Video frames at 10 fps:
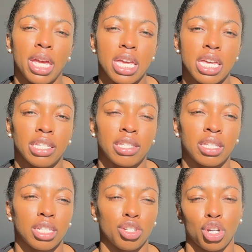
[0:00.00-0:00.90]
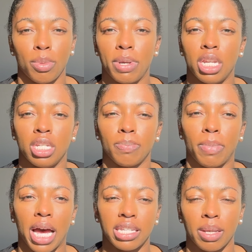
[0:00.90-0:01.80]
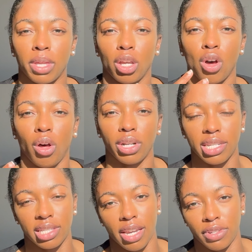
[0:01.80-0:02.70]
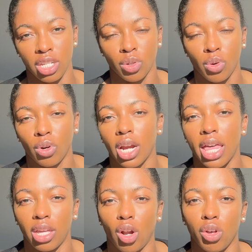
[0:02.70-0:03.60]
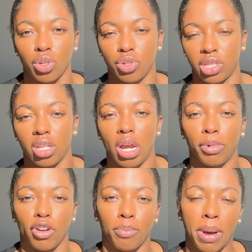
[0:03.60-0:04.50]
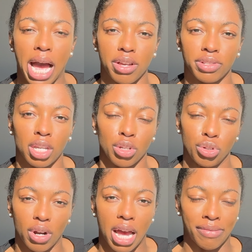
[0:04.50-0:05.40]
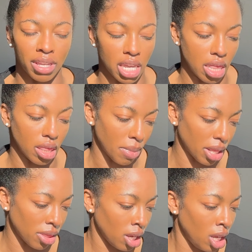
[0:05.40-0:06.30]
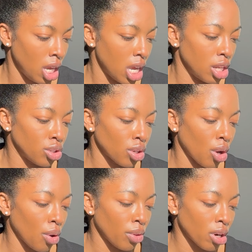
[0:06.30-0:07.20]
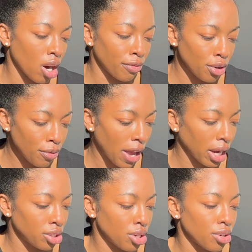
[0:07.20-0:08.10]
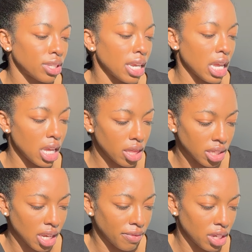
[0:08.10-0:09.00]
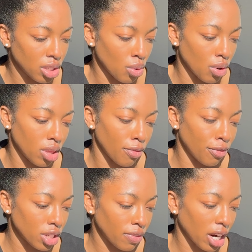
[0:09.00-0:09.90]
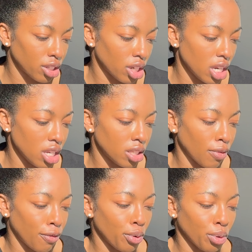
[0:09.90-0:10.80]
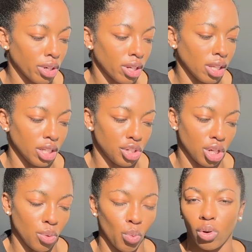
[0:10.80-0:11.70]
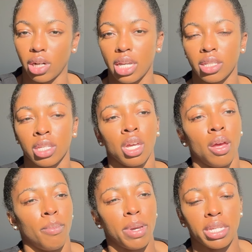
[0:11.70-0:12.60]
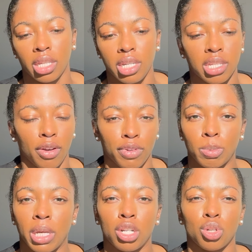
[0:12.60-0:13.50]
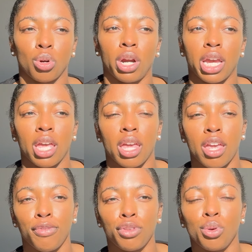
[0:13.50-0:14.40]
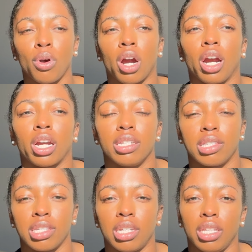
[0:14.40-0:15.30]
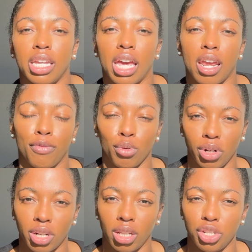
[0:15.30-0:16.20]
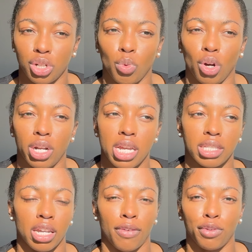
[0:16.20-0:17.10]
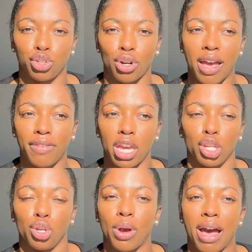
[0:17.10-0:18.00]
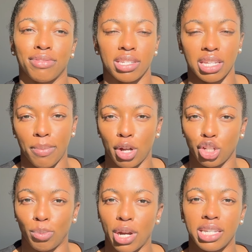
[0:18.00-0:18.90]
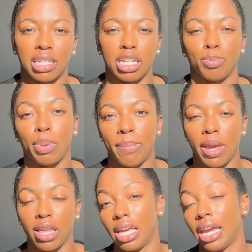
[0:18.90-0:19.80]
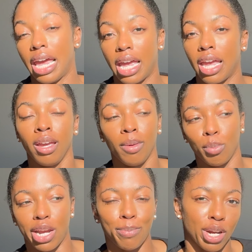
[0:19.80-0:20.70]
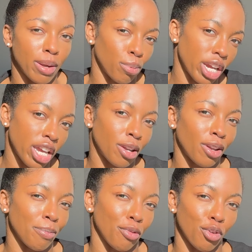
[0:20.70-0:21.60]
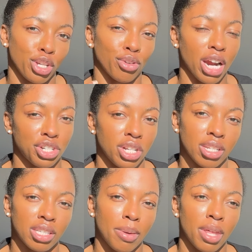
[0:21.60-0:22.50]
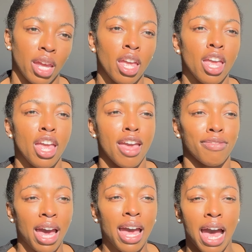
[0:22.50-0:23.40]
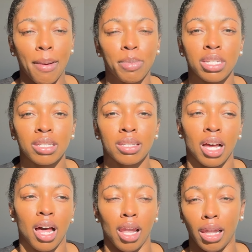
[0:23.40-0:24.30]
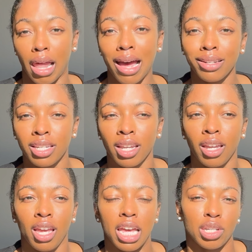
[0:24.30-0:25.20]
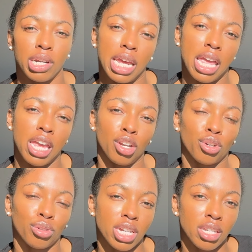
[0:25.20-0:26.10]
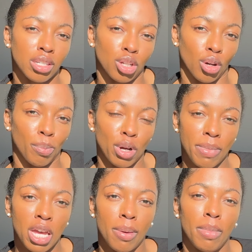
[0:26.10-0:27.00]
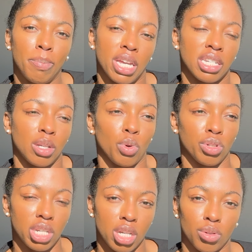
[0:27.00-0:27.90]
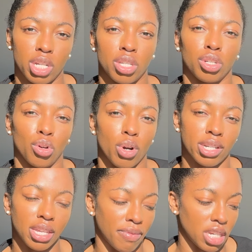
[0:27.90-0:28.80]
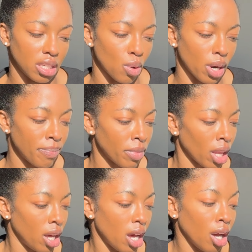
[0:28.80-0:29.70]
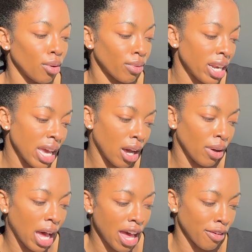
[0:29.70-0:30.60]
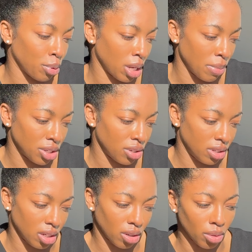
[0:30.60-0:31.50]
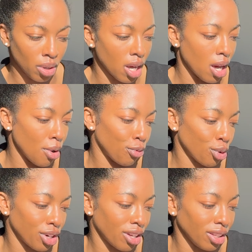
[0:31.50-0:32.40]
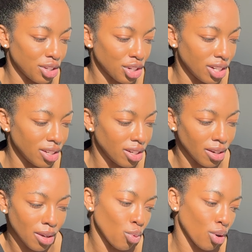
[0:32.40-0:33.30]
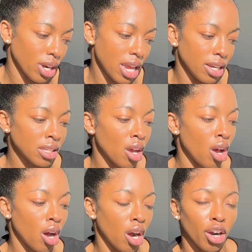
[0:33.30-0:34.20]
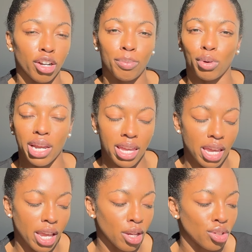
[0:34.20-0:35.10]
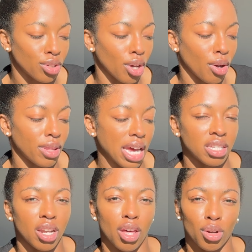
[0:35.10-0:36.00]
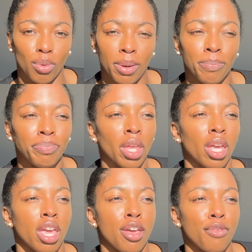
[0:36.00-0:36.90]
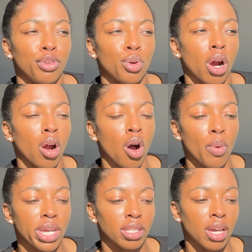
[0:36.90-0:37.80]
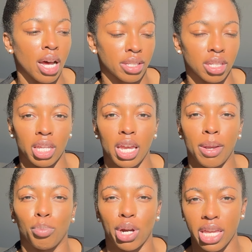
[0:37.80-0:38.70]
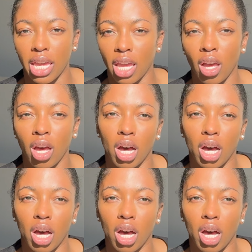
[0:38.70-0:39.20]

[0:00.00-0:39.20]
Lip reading: is determined by something called a safety score, and then also just the number of miles that you drive in the month. And so there are a few factors in the safety score. The first factor is forward collision warnings. Basically self-explanatory. If you are consistently getting forward collision warnings, like if you're driving and you have to slam on your brakes and it's beeping that, hey, brake, brake, brake, before you crash into something, if that happens a lot, it's going to increase your premium because it will decrease your safety score. Right now, I have pretty much zero forward collision warnings. Hard braking, so that's another one. If you are always constantly braking,